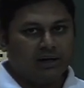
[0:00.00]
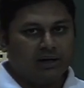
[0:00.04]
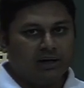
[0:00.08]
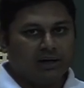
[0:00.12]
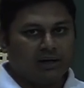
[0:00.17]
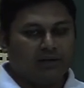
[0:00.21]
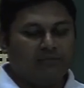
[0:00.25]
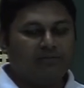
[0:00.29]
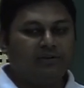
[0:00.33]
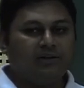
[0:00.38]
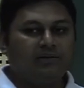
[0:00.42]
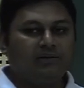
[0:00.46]

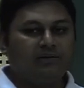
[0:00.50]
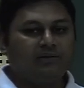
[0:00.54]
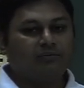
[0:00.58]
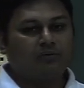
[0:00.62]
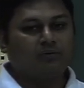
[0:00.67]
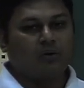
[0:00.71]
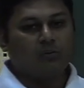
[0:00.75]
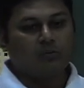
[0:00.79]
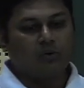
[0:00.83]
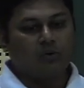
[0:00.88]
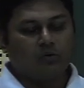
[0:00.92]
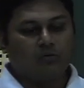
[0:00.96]
If it is
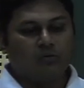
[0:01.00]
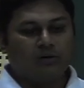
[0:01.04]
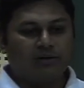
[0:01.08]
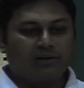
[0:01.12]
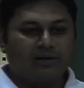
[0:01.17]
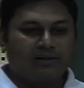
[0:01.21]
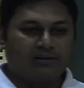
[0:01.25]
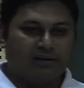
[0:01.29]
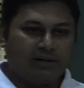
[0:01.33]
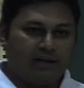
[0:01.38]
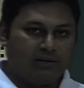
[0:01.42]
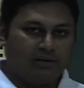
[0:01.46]
formed over a
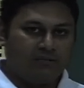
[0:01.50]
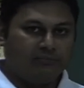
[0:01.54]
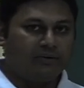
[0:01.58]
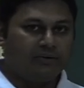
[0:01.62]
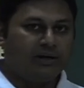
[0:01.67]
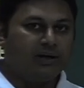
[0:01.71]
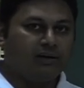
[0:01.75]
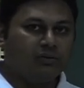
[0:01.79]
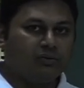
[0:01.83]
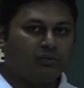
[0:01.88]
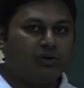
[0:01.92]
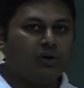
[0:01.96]
real
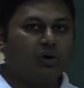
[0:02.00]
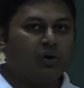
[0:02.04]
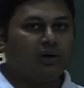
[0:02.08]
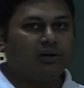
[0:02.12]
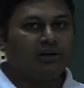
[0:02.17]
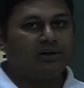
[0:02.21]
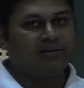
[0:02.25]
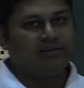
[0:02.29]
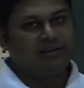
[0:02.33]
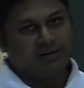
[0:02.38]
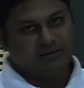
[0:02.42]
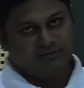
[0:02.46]
field, we call it
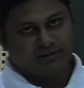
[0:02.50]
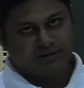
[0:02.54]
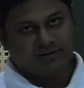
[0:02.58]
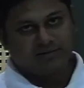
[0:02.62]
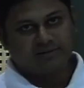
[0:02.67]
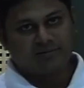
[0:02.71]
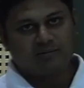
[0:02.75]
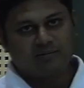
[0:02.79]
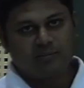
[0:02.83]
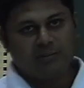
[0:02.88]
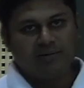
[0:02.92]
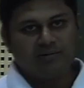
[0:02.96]
a real
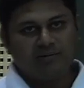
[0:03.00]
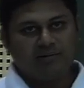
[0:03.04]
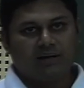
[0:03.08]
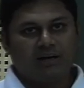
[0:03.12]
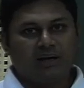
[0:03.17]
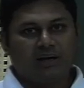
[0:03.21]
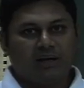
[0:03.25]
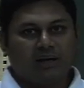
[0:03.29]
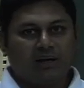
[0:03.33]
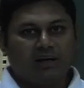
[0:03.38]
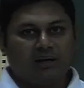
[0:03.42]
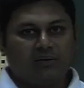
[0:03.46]
vector space.
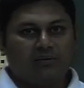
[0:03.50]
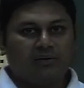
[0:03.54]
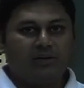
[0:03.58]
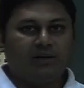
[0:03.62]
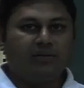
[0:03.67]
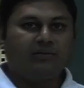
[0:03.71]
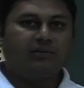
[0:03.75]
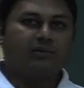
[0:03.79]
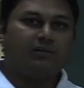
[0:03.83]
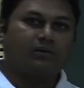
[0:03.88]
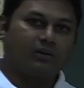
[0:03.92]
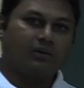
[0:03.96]
If it
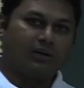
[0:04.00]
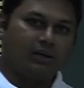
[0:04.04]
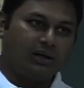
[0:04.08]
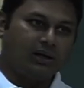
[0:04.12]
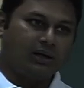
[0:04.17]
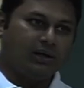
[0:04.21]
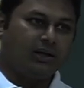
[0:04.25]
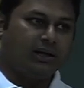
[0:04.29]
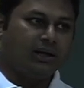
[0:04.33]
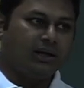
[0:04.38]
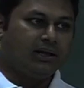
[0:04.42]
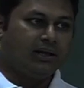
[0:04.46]
is
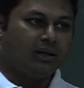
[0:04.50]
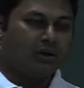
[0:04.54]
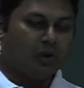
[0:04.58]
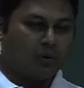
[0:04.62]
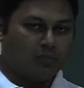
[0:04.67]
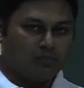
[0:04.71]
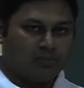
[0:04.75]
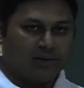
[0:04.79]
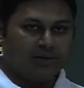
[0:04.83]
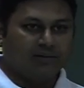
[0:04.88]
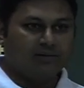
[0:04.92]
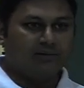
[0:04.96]
in a
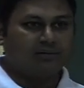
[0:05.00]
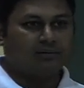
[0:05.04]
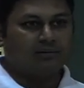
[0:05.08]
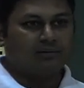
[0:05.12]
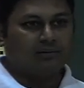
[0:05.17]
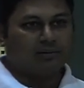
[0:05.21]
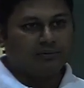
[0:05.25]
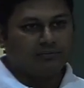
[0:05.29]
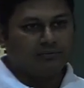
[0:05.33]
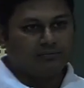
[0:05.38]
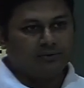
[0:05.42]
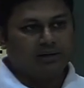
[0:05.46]
complex
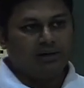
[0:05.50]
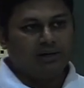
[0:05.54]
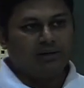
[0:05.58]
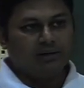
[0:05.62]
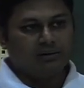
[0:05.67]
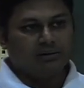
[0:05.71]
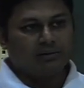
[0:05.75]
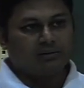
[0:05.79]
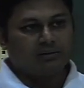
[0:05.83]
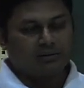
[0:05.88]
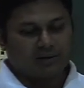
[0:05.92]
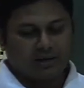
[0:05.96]
field,
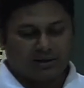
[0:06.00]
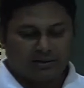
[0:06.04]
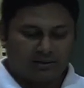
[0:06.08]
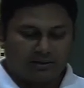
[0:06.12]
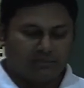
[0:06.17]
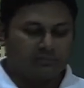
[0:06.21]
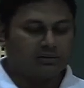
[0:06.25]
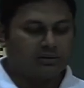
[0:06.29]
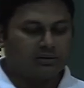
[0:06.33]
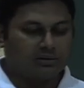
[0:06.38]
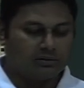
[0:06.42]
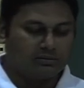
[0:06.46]
rather
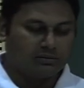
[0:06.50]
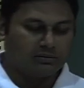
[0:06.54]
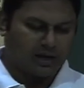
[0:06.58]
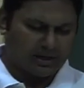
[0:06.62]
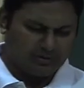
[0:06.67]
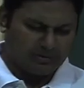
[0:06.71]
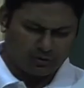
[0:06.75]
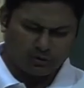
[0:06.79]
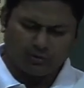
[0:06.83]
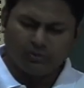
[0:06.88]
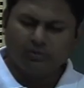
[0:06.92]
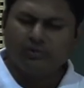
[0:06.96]
I
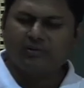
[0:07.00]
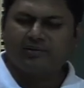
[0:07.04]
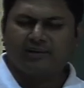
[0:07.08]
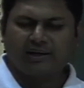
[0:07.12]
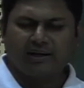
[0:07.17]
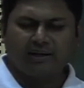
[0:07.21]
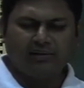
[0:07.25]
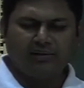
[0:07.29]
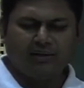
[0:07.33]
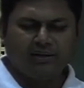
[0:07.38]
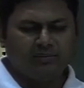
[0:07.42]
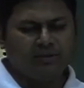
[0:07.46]
should not
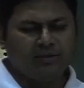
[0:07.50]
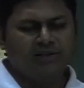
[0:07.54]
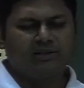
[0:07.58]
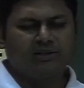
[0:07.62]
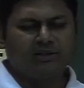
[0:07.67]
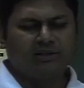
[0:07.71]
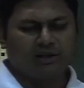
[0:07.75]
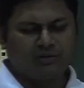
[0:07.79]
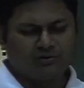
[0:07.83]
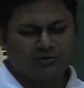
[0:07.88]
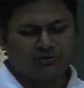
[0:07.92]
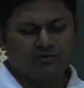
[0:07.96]
say the
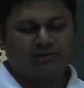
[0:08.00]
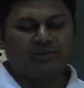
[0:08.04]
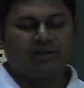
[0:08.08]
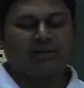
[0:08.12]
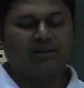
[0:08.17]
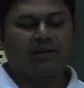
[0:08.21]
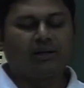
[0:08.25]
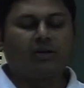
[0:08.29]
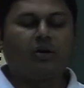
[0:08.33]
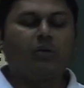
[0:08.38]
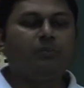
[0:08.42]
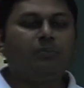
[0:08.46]
imaginary, I should say
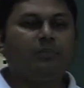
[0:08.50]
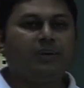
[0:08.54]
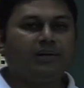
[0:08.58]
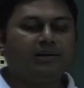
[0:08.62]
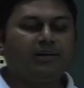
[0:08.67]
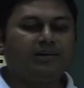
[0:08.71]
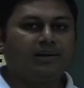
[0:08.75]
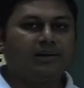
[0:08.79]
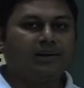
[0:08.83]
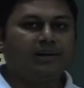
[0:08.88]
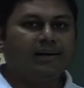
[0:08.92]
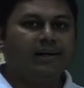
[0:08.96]
the
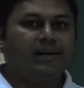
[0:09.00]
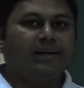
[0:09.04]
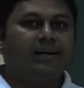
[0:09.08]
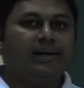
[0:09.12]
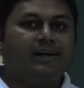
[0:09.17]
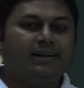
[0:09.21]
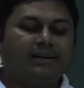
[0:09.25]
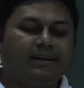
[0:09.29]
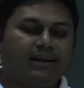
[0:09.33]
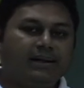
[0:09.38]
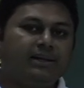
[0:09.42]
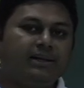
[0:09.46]
complex,
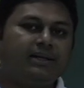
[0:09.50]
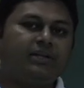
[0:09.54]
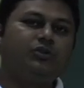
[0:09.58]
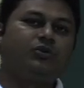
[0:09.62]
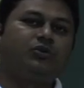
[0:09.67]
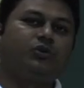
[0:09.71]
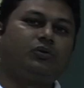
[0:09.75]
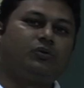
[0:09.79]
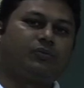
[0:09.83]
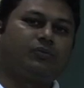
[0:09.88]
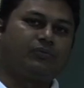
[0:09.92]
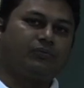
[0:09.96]
then it
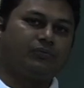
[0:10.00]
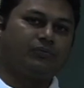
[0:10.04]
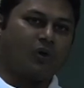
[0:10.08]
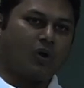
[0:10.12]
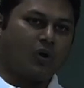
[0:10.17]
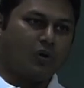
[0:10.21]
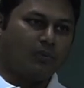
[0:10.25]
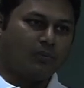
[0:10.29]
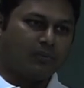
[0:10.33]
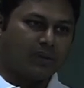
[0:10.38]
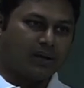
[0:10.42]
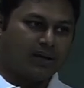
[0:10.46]
should
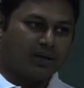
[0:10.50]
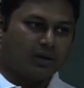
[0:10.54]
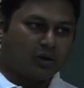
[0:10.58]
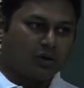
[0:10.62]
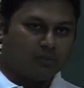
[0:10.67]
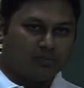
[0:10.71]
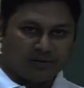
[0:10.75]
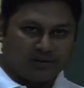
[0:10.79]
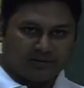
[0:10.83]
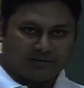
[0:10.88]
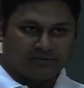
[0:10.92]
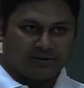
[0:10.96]
form a
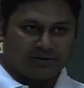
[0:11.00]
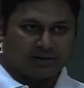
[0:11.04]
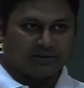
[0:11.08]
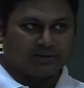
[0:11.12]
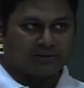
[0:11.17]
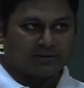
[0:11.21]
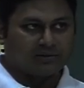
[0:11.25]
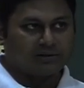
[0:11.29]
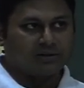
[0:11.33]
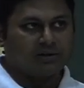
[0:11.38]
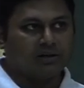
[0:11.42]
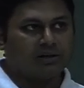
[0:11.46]
complex
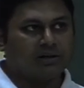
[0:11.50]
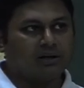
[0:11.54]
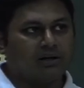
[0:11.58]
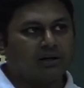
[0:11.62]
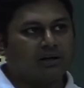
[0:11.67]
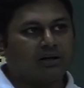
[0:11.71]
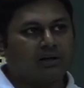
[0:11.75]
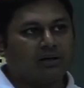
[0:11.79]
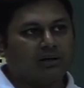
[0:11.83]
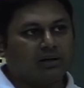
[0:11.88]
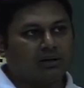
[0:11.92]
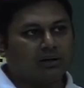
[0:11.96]
vector
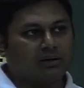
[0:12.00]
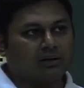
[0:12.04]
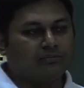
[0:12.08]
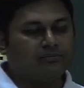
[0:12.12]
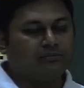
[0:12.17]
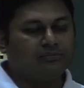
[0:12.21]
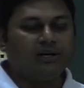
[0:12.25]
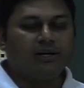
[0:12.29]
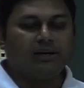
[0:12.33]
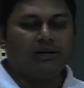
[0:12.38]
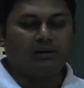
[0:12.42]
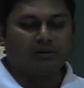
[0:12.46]

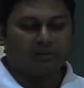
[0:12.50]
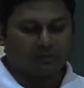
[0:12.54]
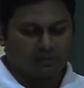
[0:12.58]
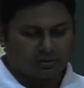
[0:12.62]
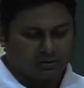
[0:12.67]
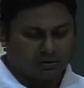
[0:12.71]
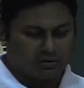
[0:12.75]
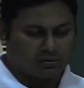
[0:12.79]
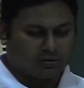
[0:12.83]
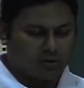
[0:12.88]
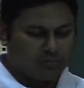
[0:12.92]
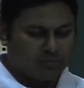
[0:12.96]
field, a
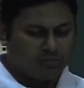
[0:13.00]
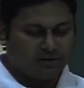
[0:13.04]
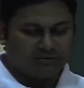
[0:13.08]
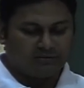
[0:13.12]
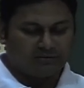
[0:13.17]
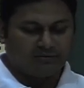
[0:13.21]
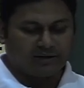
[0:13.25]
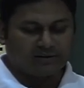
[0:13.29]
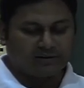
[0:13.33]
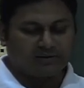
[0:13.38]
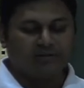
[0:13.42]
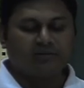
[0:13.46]
complex
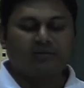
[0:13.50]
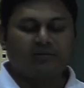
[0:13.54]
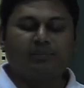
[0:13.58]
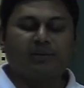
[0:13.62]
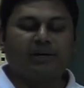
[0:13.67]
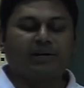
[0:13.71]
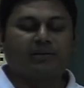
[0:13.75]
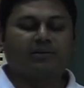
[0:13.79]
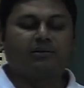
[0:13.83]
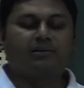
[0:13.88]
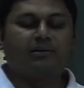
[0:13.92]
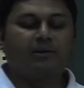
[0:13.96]
vector
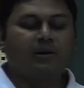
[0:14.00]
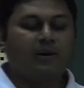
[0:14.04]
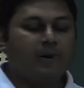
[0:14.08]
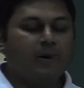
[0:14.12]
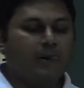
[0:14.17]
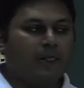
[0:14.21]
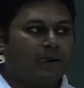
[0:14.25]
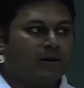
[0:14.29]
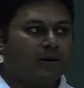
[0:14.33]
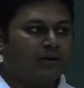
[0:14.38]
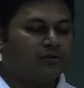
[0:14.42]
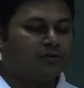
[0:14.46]
space.
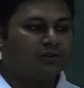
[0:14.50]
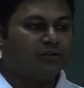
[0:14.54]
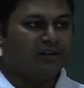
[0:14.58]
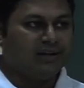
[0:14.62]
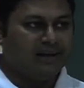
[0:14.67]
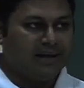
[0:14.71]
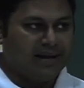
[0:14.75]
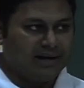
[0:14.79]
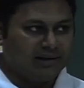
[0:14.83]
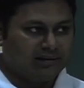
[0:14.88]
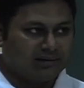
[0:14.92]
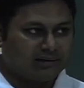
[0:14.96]
So in the
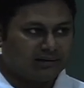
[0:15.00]
next